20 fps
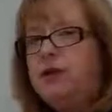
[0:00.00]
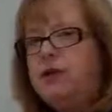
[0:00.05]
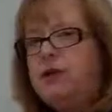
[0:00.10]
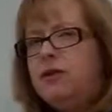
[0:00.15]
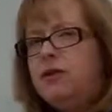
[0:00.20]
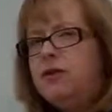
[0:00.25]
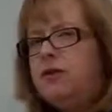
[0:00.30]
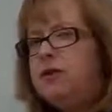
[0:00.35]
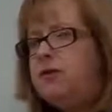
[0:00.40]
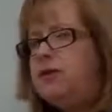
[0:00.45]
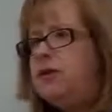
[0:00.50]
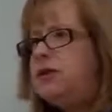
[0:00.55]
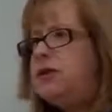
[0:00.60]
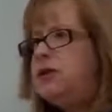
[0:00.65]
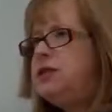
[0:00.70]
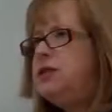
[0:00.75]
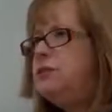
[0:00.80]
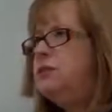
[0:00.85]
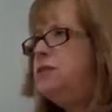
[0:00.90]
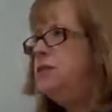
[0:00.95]
3 very
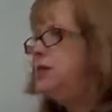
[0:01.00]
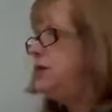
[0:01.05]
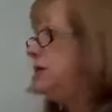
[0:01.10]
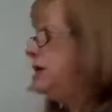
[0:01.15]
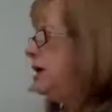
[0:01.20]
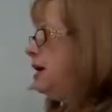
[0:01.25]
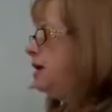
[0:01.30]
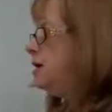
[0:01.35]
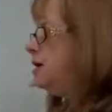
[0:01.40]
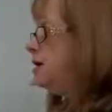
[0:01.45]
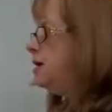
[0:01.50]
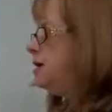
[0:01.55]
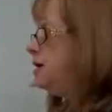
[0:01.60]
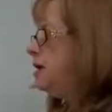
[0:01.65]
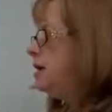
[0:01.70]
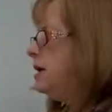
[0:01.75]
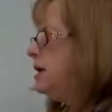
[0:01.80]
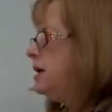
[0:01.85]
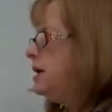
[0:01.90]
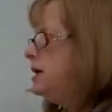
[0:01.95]
simple steps.
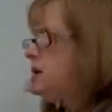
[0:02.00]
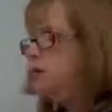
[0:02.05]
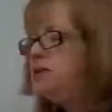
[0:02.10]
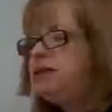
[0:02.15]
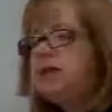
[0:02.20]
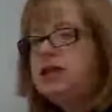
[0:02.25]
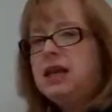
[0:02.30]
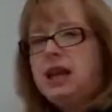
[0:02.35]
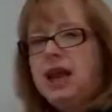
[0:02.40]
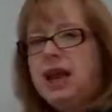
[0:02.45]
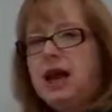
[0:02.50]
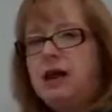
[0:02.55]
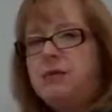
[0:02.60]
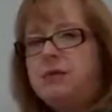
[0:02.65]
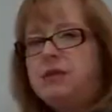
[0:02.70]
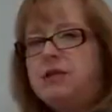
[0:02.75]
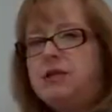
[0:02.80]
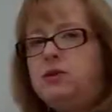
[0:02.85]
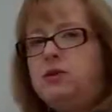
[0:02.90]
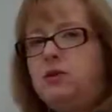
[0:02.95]
Now what's going to
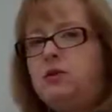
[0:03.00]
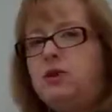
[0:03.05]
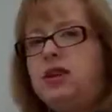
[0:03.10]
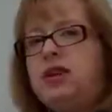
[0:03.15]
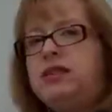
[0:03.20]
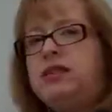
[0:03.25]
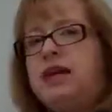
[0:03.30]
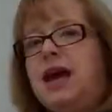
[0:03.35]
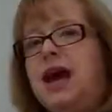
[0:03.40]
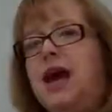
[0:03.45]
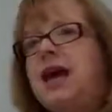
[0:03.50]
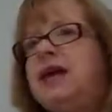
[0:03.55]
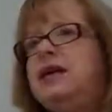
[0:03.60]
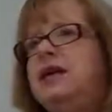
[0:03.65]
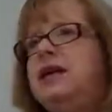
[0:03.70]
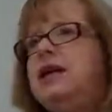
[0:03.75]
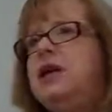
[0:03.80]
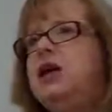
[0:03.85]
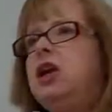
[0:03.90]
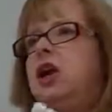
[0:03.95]
happen is when we get to
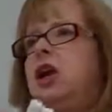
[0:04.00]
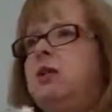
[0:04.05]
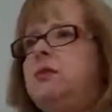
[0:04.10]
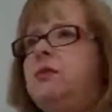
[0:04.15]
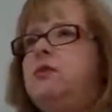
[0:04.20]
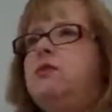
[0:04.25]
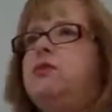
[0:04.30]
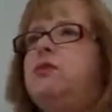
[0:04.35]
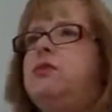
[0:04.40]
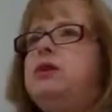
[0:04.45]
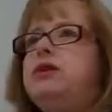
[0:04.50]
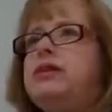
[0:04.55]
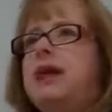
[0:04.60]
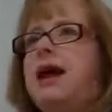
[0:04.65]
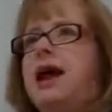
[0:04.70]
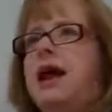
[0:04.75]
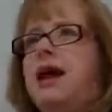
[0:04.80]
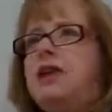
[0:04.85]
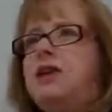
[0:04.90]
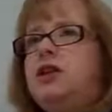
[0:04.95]
adding, a lot of people want to
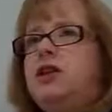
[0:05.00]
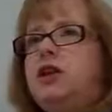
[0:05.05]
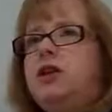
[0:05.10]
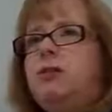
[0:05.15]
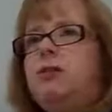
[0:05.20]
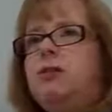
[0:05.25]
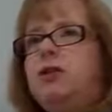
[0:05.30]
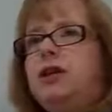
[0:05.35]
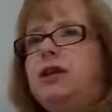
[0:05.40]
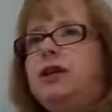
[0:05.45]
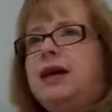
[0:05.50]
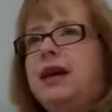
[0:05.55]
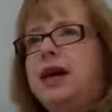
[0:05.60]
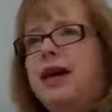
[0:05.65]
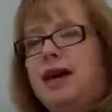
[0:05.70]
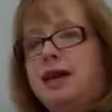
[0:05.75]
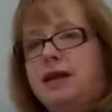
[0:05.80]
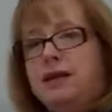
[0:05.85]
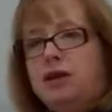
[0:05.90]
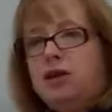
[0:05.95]
add the numerator
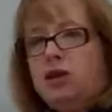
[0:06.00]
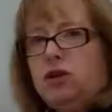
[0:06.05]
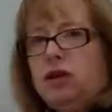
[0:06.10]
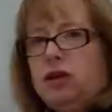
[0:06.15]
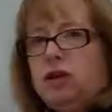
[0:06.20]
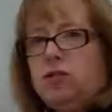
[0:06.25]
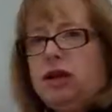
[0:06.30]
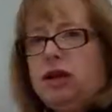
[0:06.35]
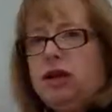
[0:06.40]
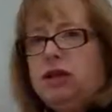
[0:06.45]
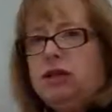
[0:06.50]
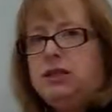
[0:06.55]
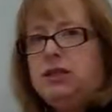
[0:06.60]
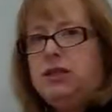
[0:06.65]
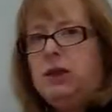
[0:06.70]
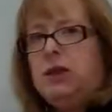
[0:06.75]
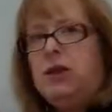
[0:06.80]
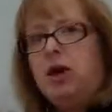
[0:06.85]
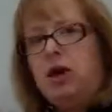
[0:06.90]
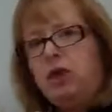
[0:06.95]
and the denominator.
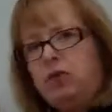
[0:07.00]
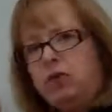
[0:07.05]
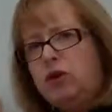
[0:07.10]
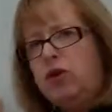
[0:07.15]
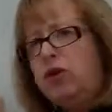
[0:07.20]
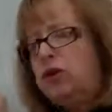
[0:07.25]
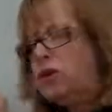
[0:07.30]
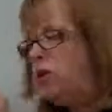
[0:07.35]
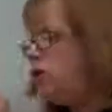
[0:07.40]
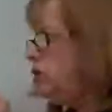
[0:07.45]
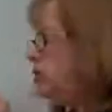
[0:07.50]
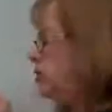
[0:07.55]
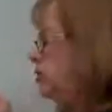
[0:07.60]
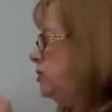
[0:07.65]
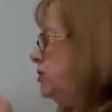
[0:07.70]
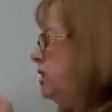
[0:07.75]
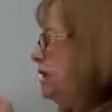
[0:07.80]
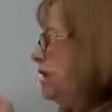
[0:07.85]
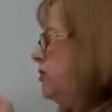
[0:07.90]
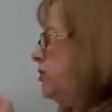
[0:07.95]
And we're not going to do
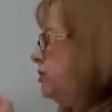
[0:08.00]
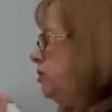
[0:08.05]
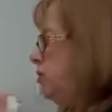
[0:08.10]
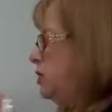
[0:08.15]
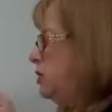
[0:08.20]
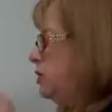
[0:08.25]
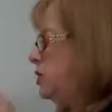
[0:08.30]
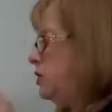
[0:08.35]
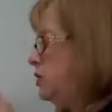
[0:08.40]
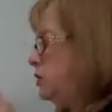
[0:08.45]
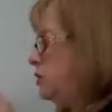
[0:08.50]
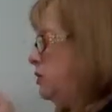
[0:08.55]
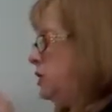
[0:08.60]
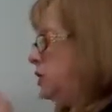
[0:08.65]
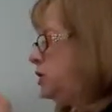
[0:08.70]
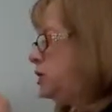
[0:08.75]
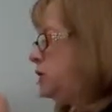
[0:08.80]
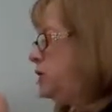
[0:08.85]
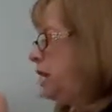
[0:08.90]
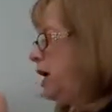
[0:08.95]
that, but you do
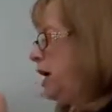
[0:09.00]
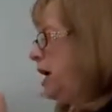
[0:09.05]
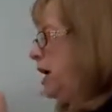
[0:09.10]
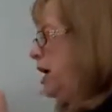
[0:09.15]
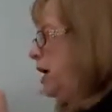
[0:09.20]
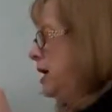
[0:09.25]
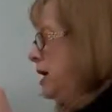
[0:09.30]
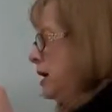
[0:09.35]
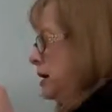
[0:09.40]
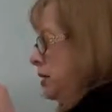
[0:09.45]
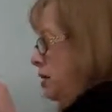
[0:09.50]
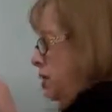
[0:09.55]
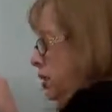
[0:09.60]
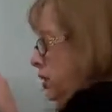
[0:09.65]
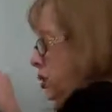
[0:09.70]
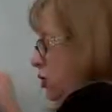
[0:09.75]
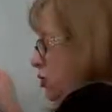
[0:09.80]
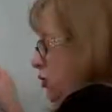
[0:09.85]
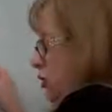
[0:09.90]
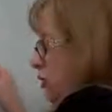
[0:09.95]
multiply the
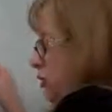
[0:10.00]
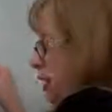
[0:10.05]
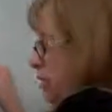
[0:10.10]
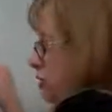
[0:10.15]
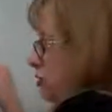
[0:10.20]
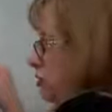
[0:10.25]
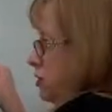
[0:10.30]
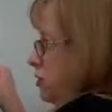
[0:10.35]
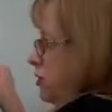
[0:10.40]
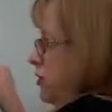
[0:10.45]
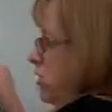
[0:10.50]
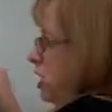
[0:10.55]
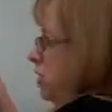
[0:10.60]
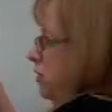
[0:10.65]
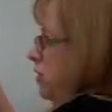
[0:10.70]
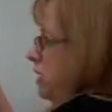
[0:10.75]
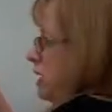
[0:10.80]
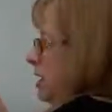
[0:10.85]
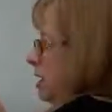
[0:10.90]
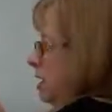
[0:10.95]
numerator and
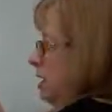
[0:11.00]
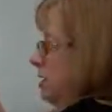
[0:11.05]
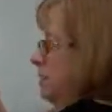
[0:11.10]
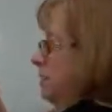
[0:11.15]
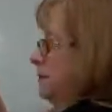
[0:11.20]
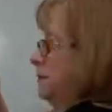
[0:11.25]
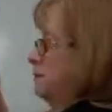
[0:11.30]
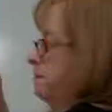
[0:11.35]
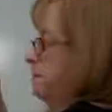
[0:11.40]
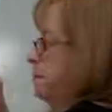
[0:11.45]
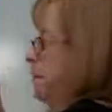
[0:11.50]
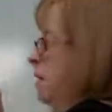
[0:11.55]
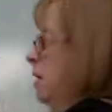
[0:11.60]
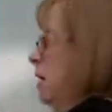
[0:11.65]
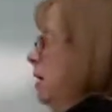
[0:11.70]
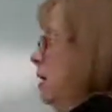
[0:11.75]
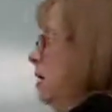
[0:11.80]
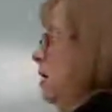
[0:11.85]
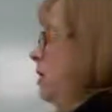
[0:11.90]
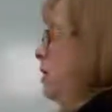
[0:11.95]
denominator.
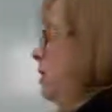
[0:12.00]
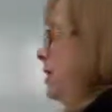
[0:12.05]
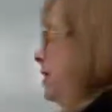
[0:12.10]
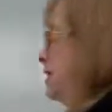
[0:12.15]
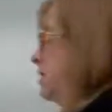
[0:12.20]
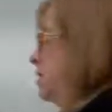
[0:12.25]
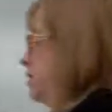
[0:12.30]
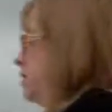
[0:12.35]
Alright, let's